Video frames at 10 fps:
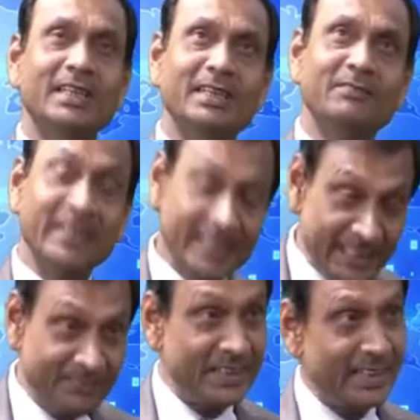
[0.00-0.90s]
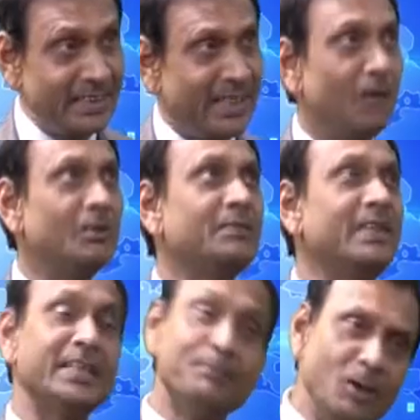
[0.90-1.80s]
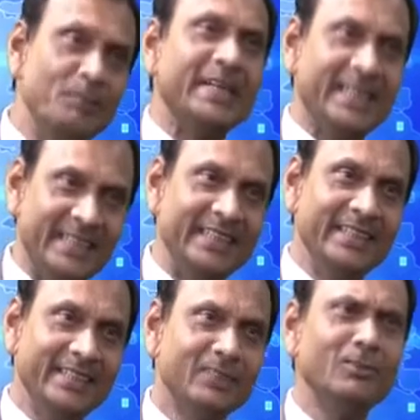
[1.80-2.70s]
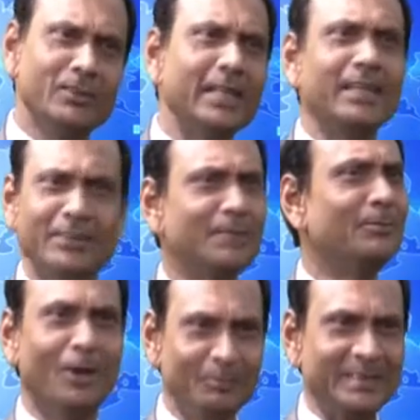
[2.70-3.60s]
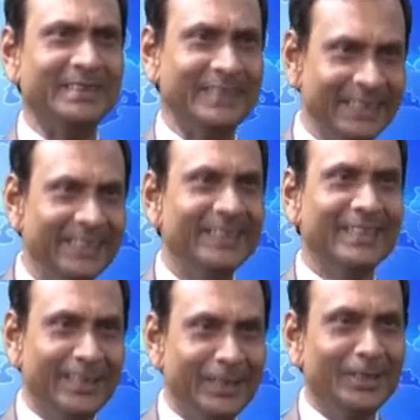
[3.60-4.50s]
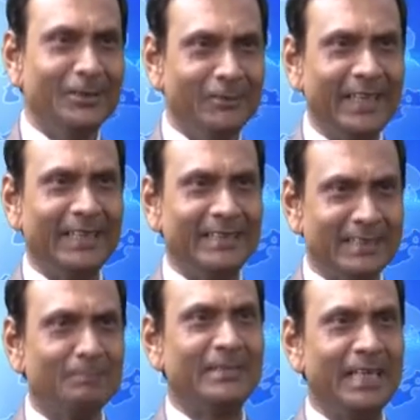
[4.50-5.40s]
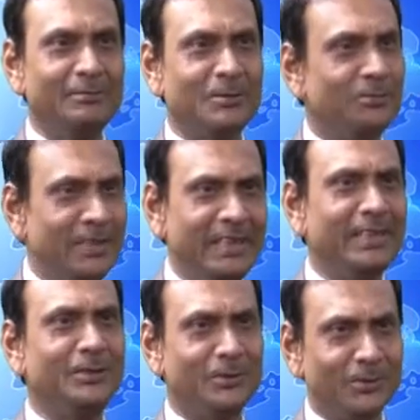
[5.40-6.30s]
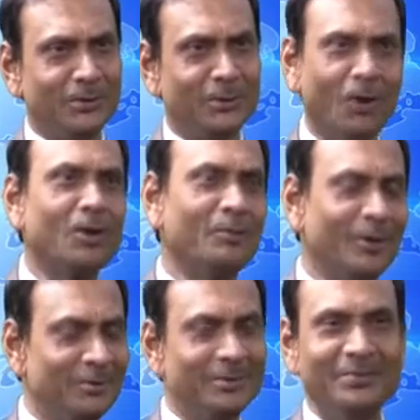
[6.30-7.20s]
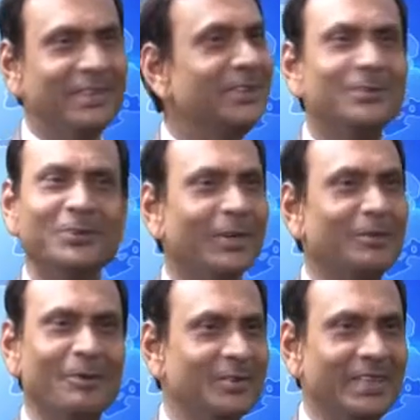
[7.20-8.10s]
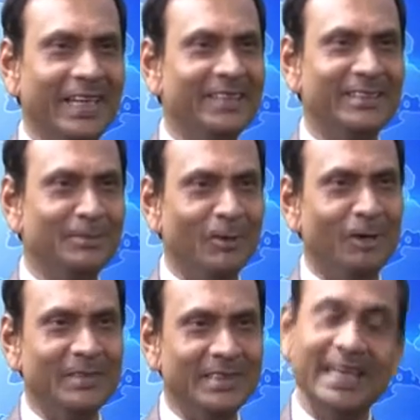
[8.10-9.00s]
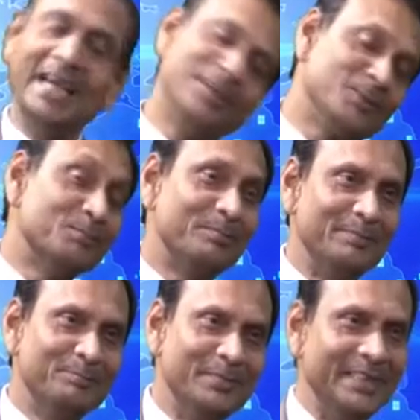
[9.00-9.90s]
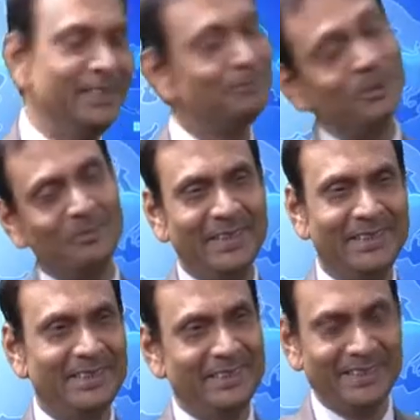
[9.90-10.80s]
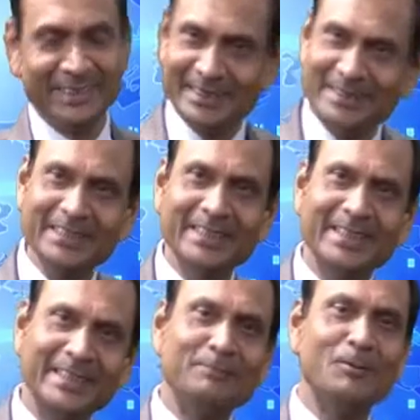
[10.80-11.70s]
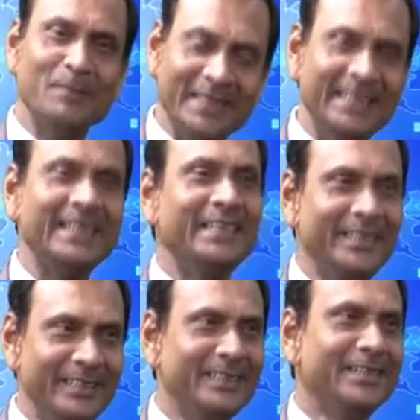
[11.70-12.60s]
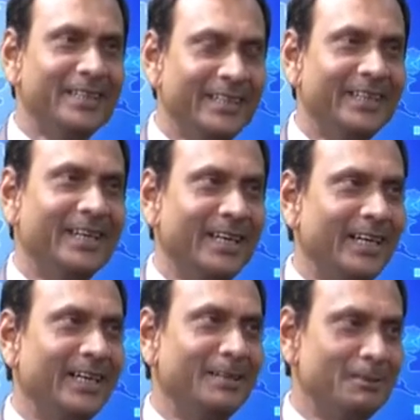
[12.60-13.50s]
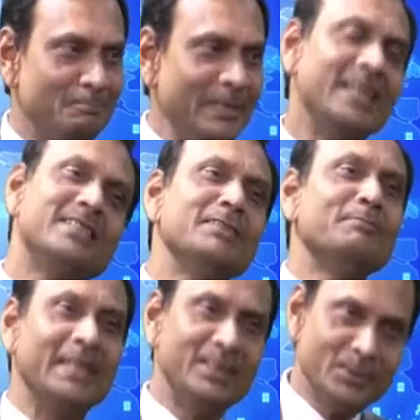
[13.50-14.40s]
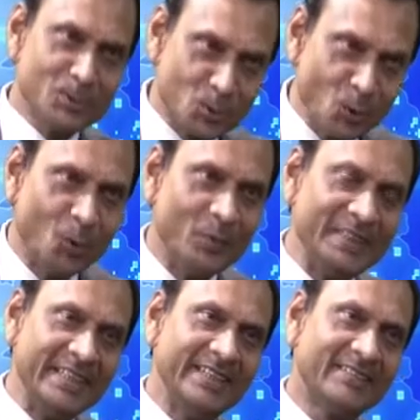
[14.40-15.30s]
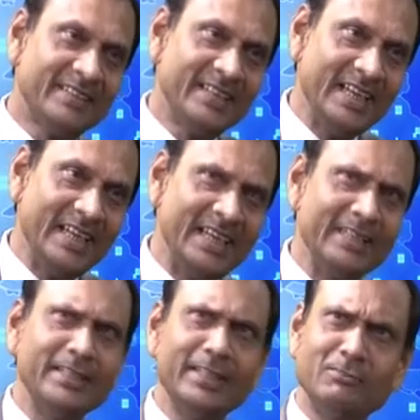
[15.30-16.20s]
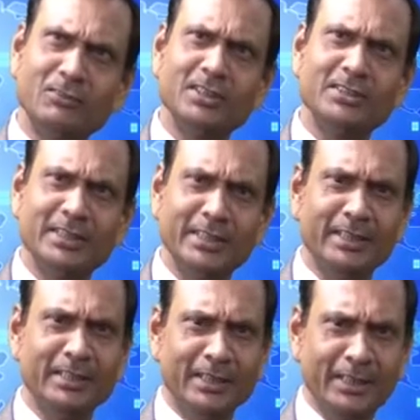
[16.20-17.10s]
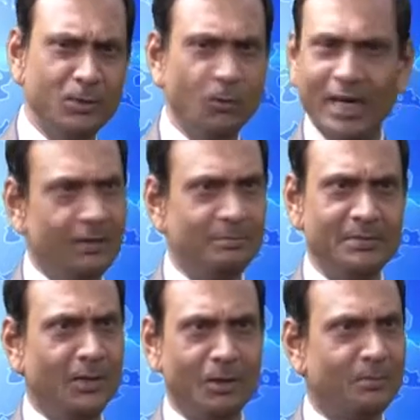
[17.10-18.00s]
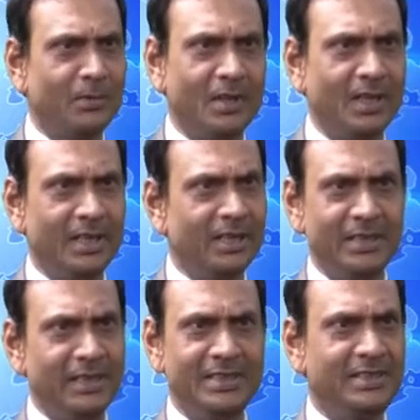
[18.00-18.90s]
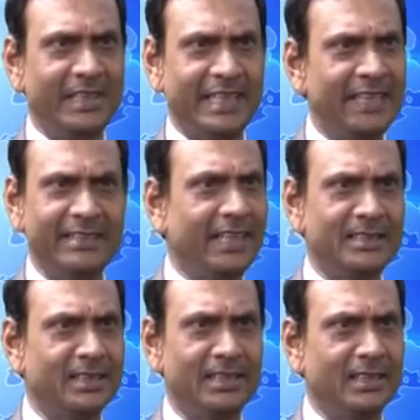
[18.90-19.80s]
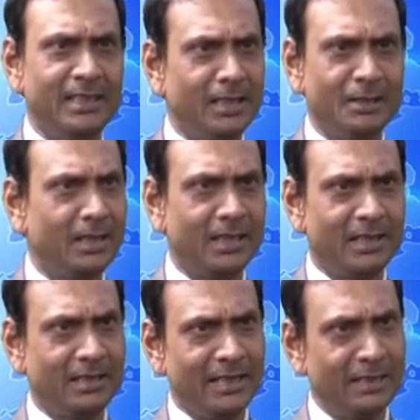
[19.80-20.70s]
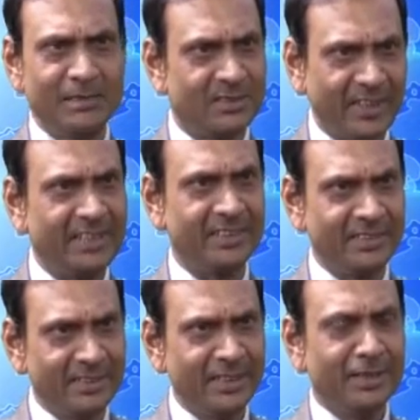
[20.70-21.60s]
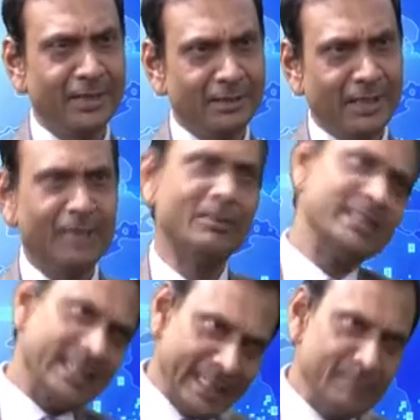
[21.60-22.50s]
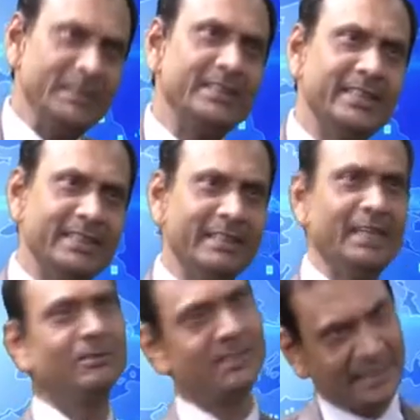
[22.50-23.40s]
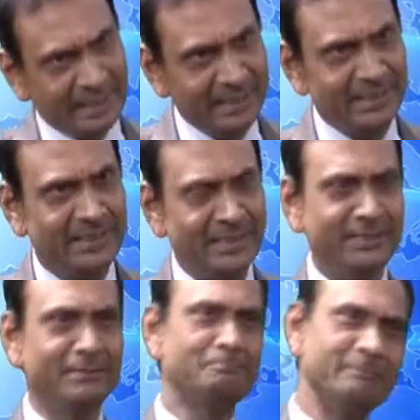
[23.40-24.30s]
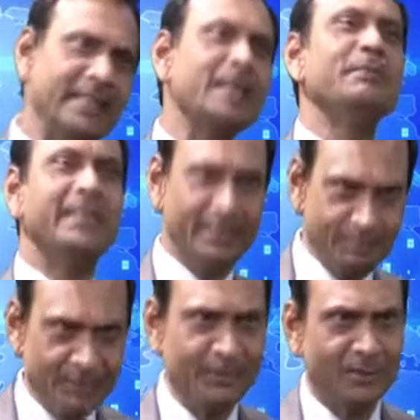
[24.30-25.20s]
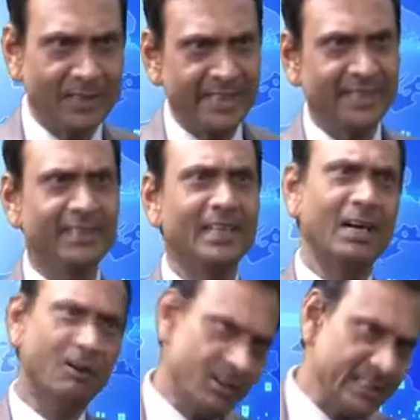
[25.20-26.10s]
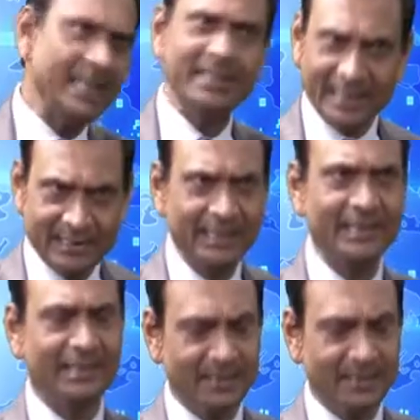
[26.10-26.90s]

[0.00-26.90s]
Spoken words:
very difficult. However, diplomatically, you know, the health diplomacy, when sometimes we need to talk about, we need to talk about the health diplomacy, I had to be diplomatically managing my show over there. And it was, though I am not initial career as a administrator, I was an academician, I was a clinician, then I became the bureaucrat, or that as